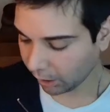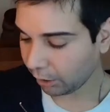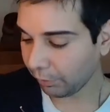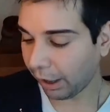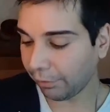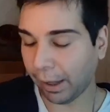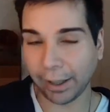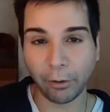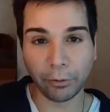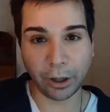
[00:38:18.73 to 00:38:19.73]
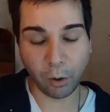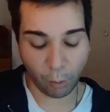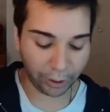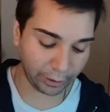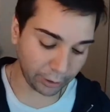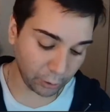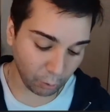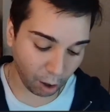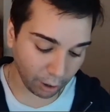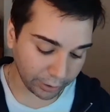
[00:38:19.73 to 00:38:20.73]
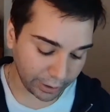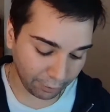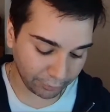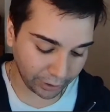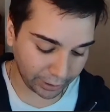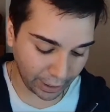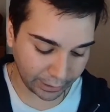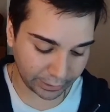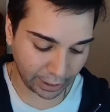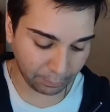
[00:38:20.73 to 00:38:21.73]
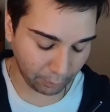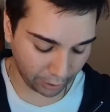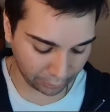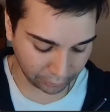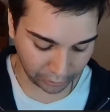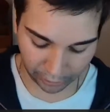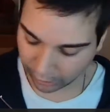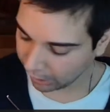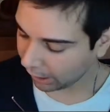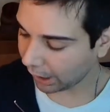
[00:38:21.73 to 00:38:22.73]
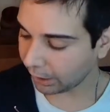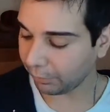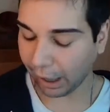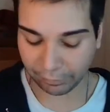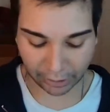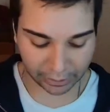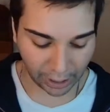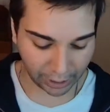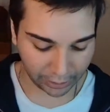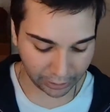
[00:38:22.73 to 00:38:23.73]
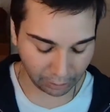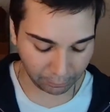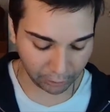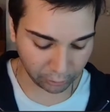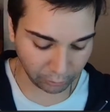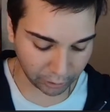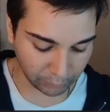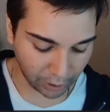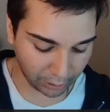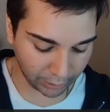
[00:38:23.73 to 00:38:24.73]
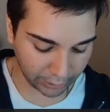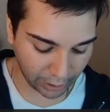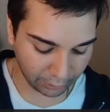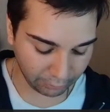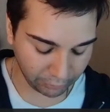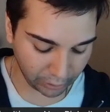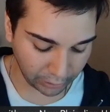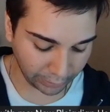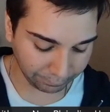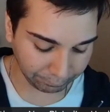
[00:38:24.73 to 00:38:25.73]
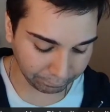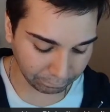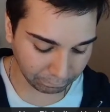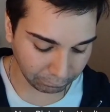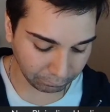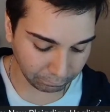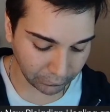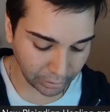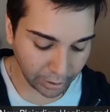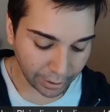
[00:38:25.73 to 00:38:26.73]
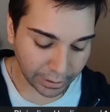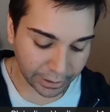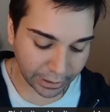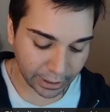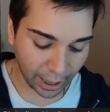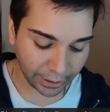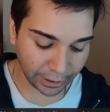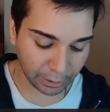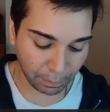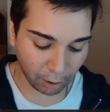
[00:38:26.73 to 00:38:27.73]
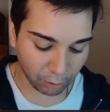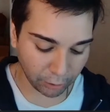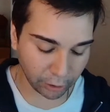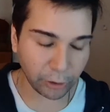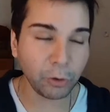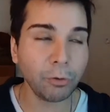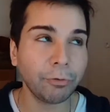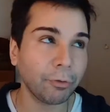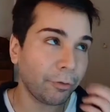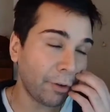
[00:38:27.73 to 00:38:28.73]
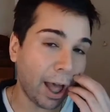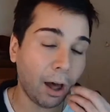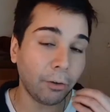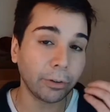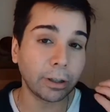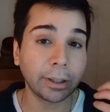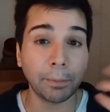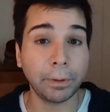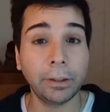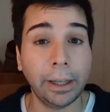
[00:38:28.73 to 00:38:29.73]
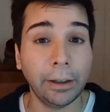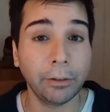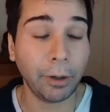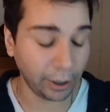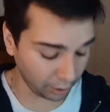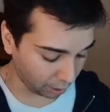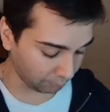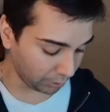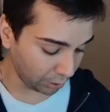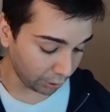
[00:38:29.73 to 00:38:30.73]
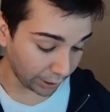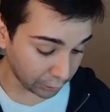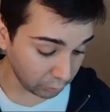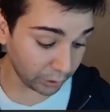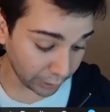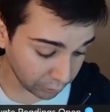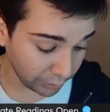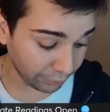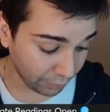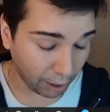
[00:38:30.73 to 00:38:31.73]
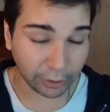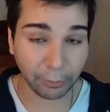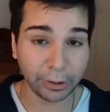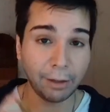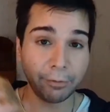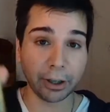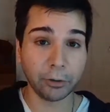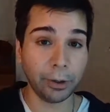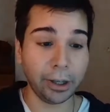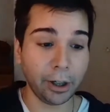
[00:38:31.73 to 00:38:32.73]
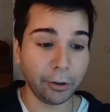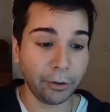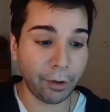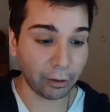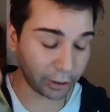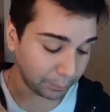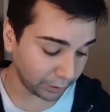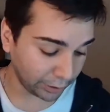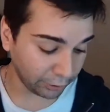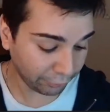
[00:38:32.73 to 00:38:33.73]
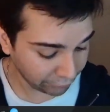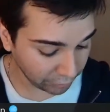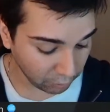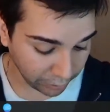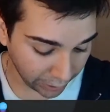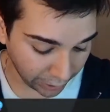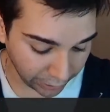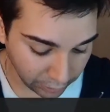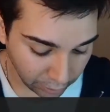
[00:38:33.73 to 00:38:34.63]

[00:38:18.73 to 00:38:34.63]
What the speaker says: We have man holding a coin. You are definitely in that stable energy. And then we have anxiety coming through as well. I've had a feeling. This anxiety is about, you've found stability, right? Like you literally found it with that victory here. You found stability. You feel okay.